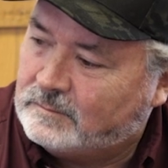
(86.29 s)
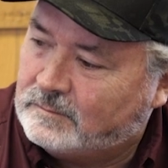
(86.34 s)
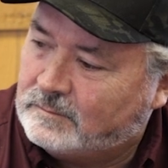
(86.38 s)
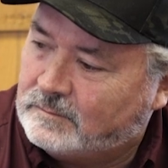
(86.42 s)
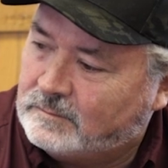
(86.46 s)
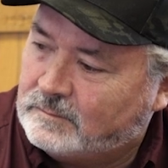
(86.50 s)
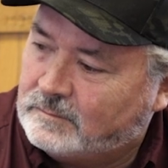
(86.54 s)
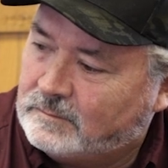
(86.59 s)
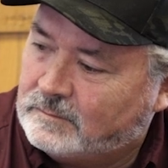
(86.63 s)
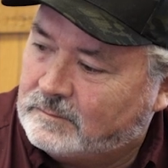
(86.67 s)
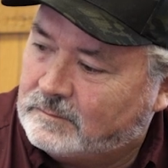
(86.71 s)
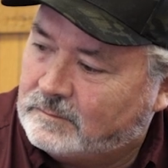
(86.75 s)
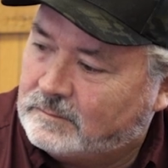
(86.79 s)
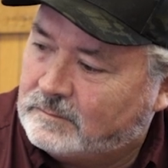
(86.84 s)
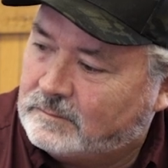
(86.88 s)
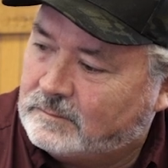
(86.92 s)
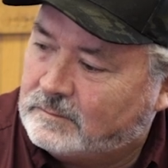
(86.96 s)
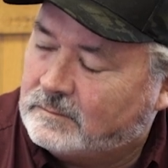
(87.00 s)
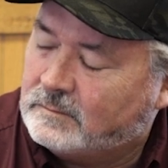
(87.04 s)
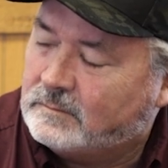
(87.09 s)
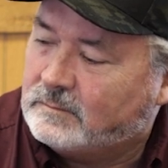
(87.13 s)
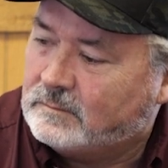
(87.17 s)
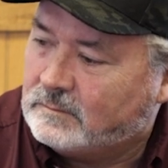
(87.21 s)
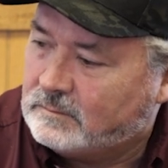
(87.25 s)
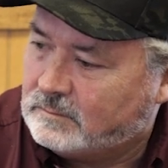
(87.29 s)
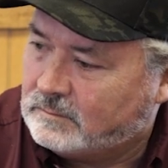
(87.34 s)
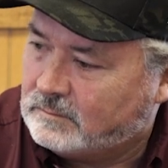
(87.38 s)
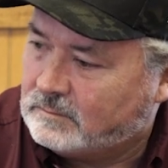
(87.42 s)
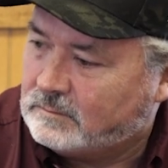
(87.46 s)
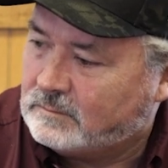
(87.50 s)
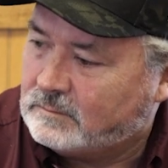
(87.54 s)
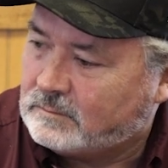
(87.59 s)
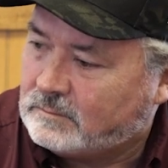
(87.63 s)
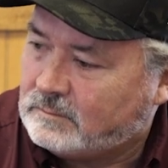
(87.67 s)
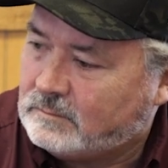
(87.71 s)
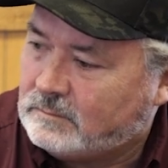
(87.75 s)

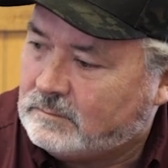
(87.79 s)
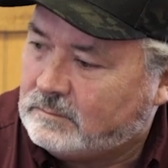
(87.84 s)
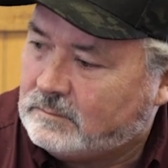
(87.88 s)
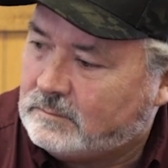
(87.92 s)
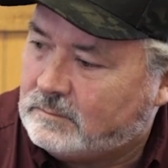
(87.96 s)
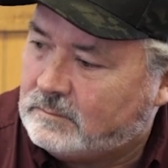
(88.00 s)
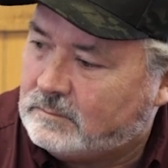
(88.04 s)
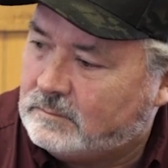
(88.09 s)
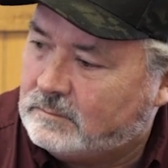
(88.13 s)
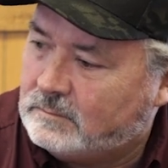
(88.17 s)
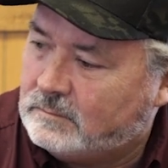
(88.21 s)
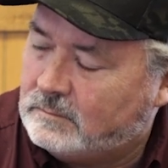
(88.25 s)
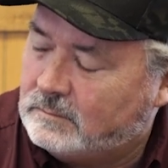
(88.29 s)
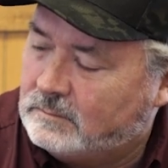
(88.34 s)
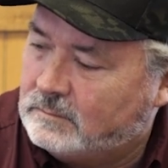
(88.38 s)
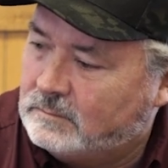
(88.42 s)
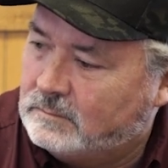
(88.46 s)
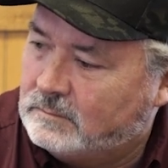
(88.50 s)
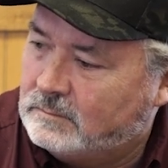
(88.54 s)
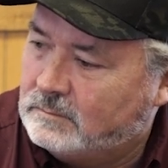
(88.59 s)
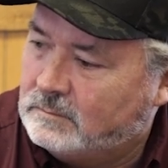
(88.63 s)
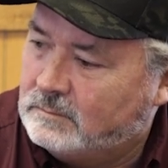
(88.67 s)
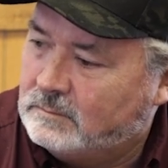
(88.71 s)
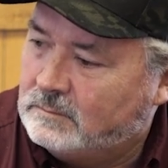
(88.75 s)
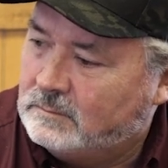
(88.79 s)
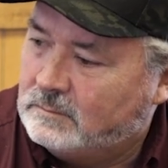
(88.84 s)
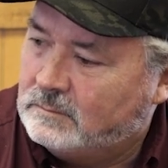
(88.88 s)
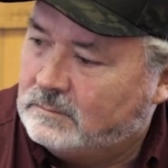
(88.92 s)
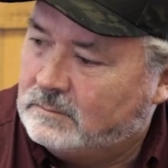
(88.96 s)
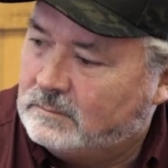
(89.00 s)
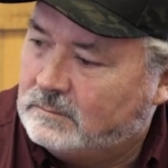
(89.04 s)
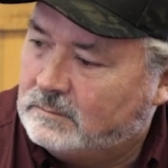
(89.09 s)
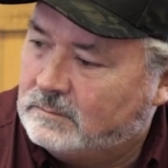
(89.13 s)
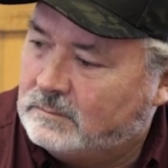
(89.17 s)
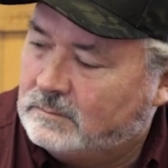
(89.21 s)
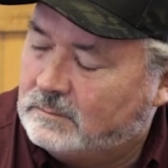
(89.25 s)

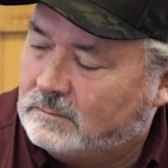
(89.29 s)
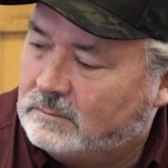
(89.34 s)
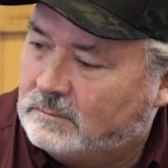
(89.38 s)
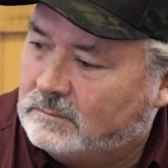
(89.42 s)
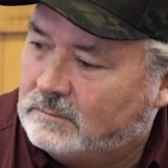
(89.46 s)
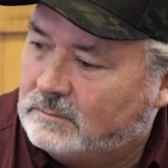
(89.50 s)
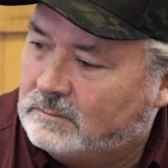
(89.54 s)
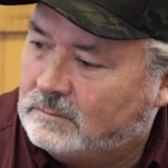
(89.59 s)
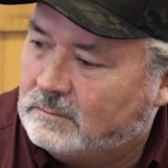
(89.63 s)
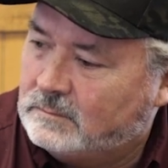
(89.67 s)
No words are spoken by the person on screen.